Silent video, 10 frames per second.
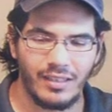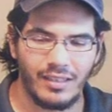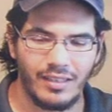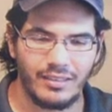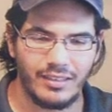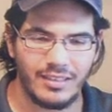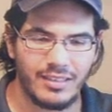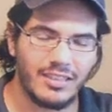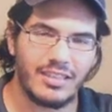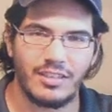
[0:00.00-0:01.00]
uh,
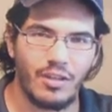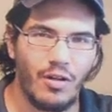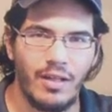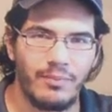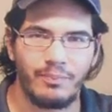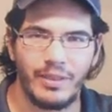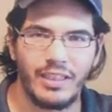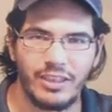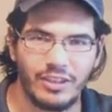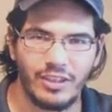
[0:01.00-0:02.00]
just let's go out and
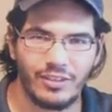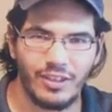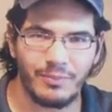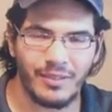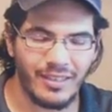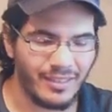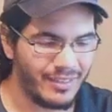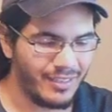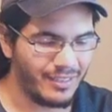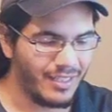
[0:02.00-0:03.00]
beat each other up kind
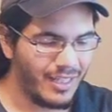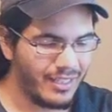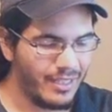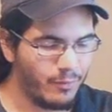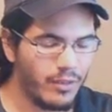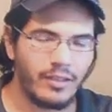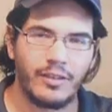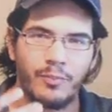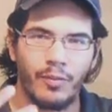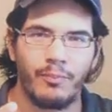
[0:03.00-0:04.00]
of thing. They
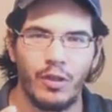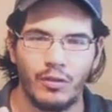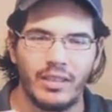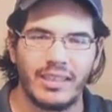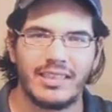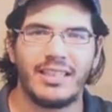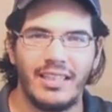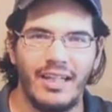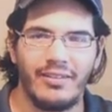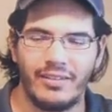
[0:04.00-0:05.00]
wanted to promote
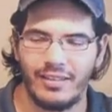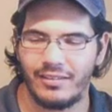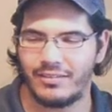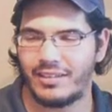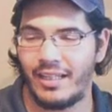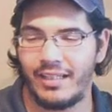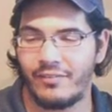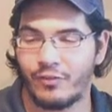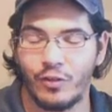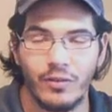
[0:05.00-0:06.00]
scenarios. And
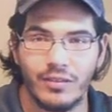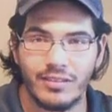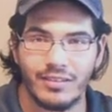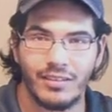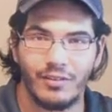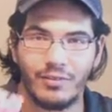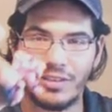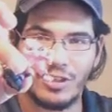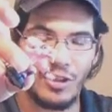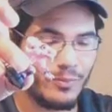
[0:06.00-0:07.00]
of course,
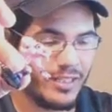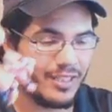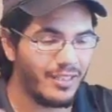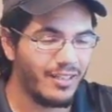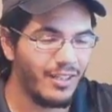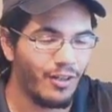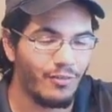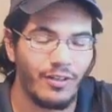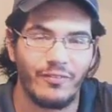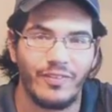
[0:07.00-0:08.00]
with so many
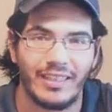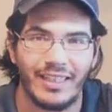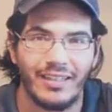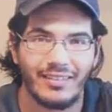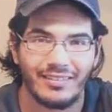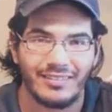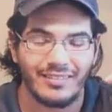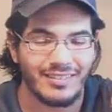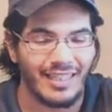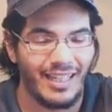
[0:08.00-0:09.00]
horrific
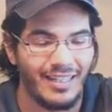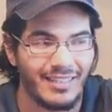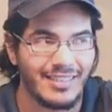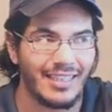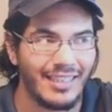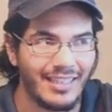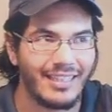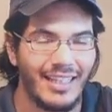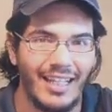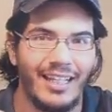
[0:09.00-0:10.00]
characters and it's in
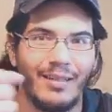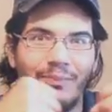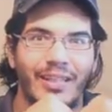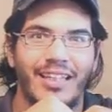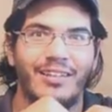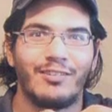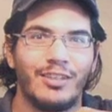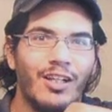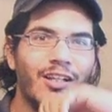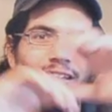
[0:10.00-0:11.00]
the name, it
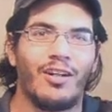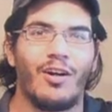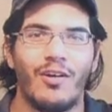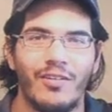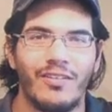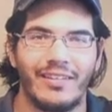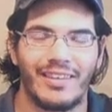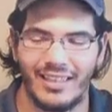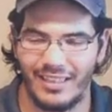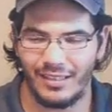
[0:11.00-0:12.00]
was all in a horror
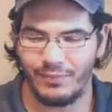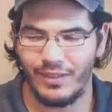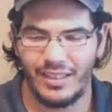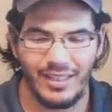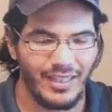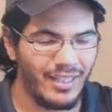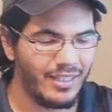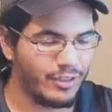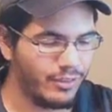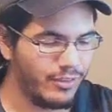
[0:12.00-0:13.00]
theme.
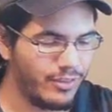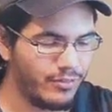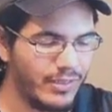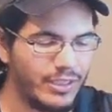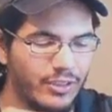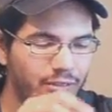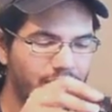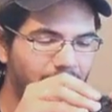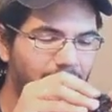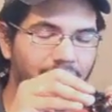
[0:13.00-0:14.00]
It included
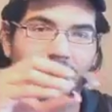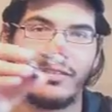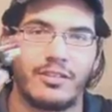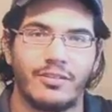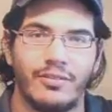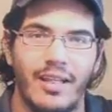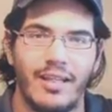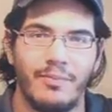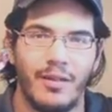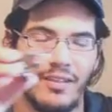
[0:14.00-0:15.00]
original characters
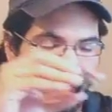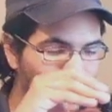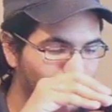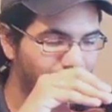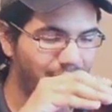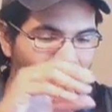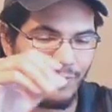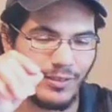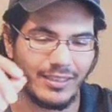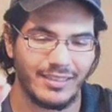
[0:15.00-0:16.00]
created by the folks
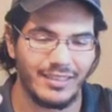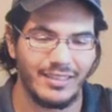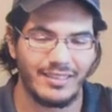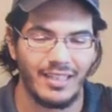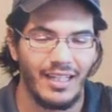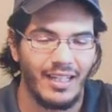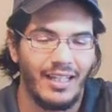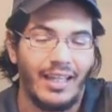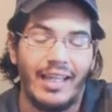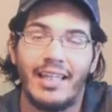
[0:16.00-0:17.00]
at WizKids
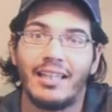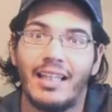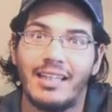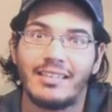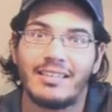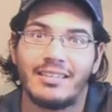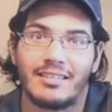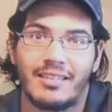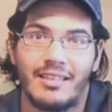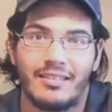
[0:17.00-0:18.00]
and
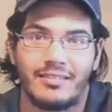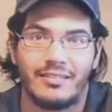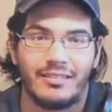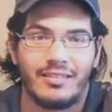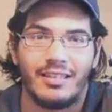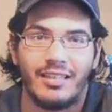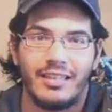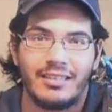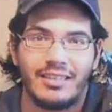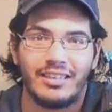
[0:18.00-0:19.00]
licensed characters
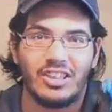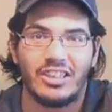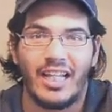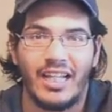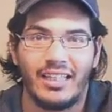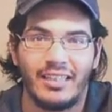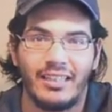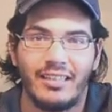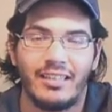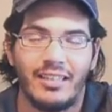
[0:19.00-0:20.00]
such as
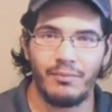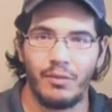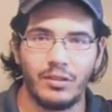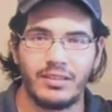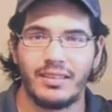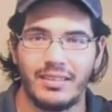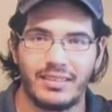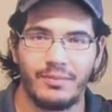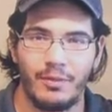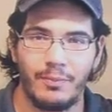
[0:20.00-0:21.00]
Alien. Uh, most of
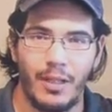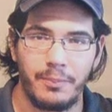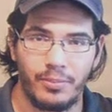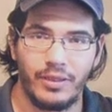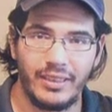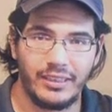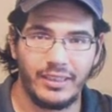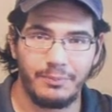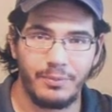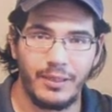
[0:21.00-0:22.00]
this can be bought pretty
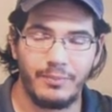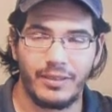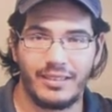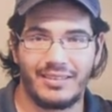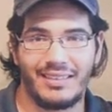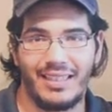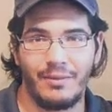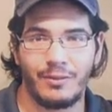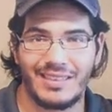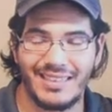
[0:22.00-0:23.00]
cheaply because the
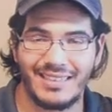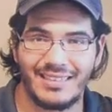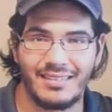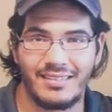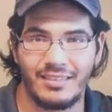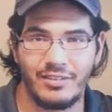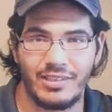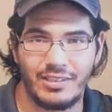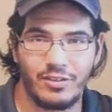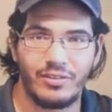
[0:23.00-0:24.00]
game was
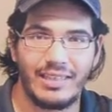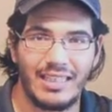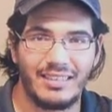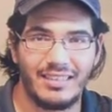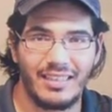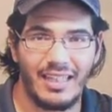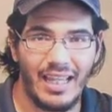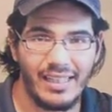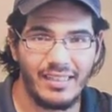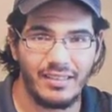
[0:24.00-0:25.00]
discontinued in
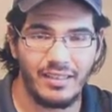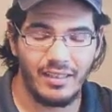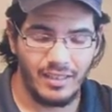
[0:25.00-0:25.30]
2008